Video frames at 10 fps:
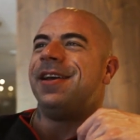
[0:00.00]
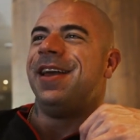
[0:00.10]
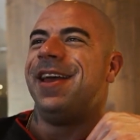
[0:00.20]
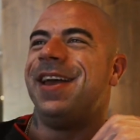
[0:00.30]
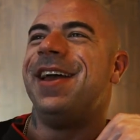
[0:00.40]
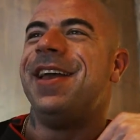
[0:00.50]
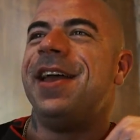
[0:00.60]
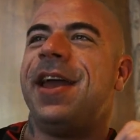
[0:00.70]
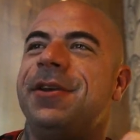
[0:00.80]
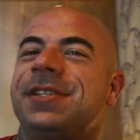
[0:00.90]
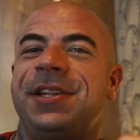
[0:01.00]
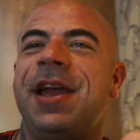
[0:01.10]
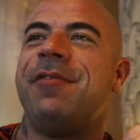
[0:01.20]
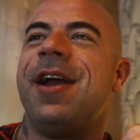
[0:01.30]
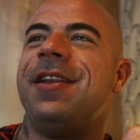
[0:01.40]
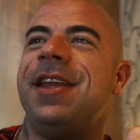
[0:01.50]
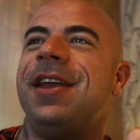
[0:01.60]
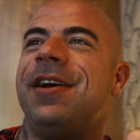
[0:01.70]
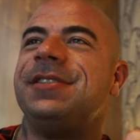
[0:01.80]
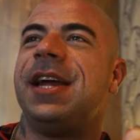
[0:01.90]
And he was like, do you have your ID?
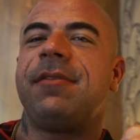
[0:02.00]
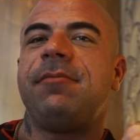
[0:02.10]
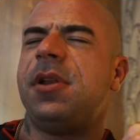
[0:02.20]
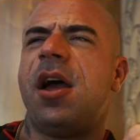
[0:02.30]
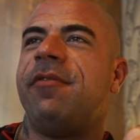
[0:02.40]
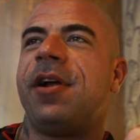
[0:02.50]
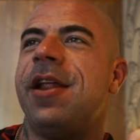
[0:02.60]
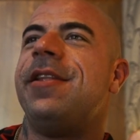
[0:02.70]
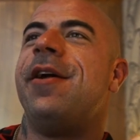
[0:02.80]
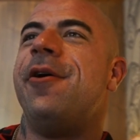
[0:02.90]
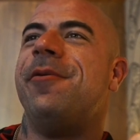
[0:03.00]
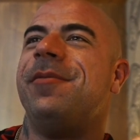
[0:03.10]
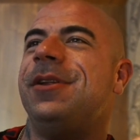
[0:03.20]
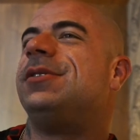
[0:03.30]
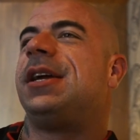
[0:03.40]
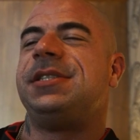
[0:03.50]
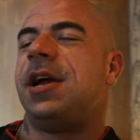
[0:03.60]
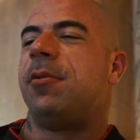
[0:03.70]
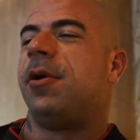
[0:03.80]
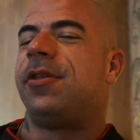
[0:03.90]
I was like, no, I forgot it at home. And he was like, it's
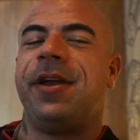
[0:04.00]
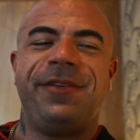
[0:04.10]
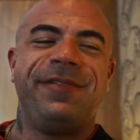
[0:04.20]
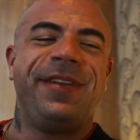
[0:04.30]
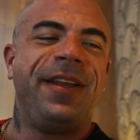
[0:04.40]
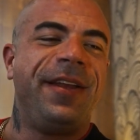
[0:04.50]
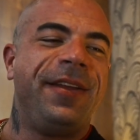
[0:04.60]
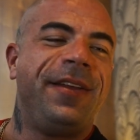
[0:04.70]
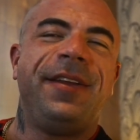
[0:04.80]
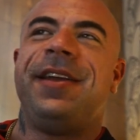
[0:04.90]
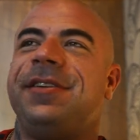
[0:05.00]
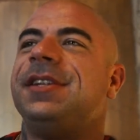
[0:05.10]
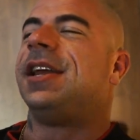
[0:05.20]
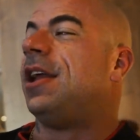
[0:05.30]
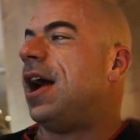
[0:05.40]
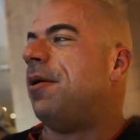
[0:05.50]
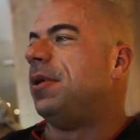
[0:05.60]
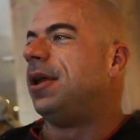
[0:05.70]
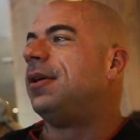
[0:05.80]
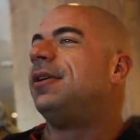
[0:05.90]
not your birthday. I was like, you got me.